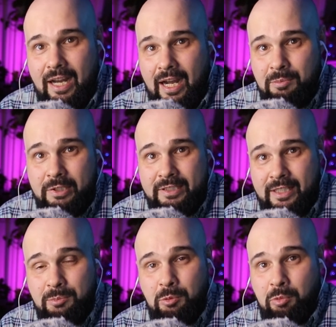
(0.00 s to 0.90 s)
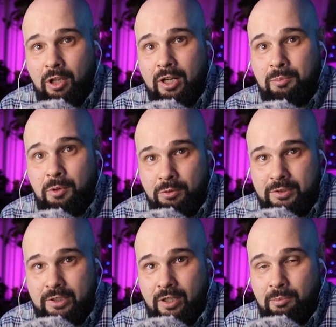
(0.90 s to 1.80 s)
I'm going to set up a blog
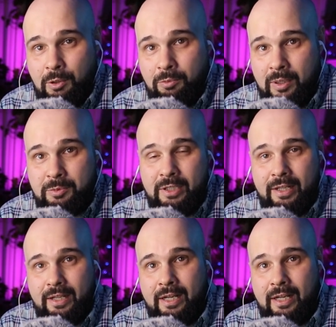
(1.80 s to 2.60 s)
post on my website,